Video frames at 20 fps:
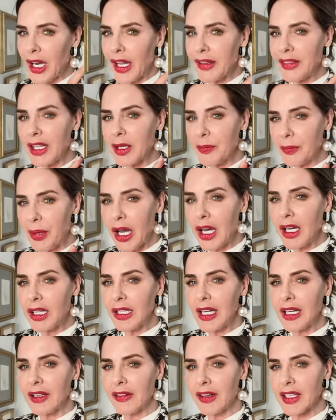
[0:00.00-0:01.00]
But I think
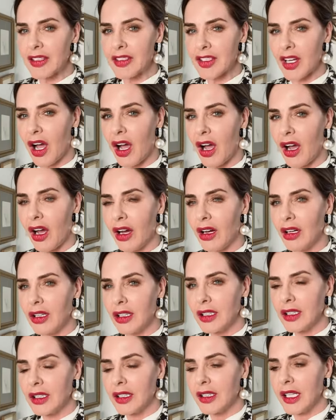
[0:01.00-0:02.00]
pearl earrings are
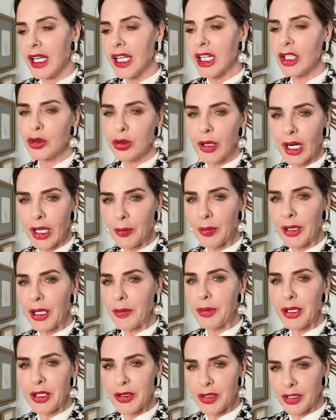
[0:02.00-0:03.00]
incredibly
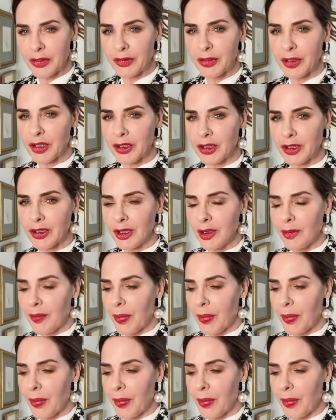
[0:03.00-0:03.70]
beautiful.